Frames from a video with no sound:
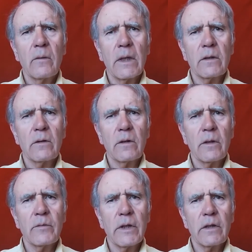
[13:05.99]
One could
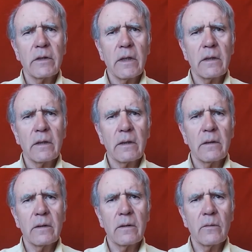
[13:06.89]
object that
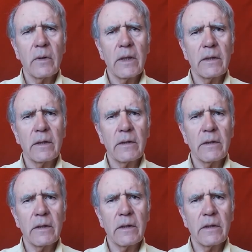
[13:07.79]
one
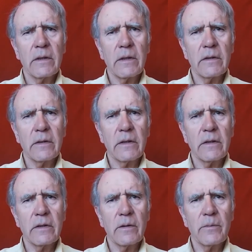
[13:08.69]
enters
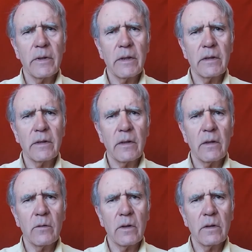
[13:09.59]
this
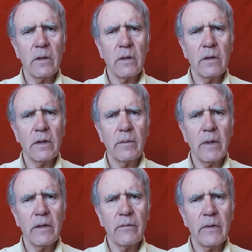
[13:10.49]
supernatural world only
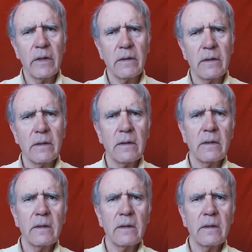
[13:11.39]
by faith.